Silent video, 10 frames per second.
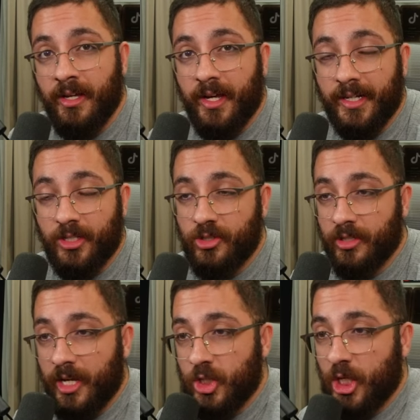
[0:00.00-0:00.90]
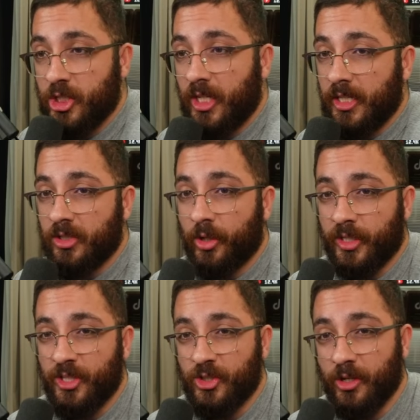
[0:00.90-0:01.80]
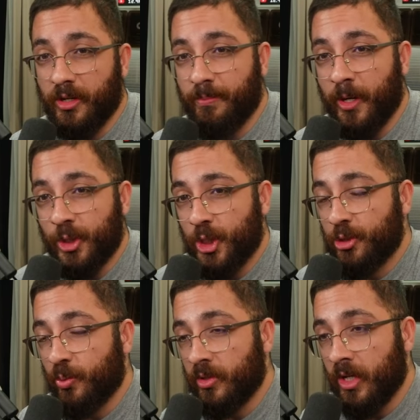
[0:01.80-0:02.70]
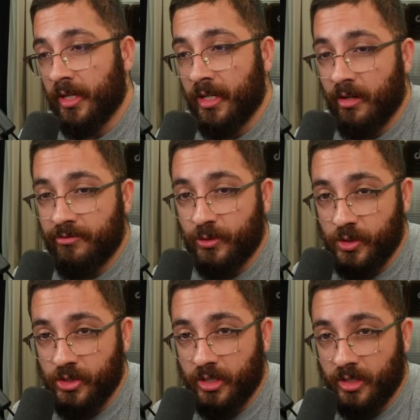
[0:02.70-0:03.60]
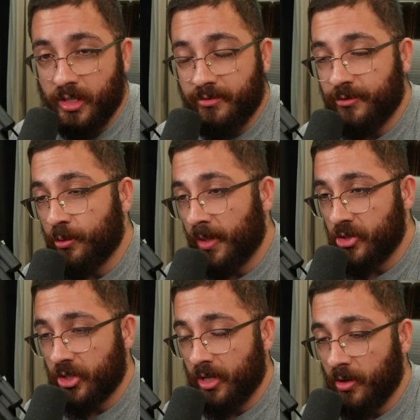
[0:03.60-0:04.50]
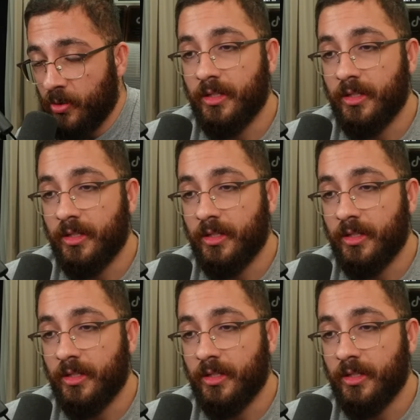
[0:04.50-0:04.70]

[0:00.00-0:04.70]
I guess H S Tiki Taki's uh, punches were not enough for Zherka a few months ago.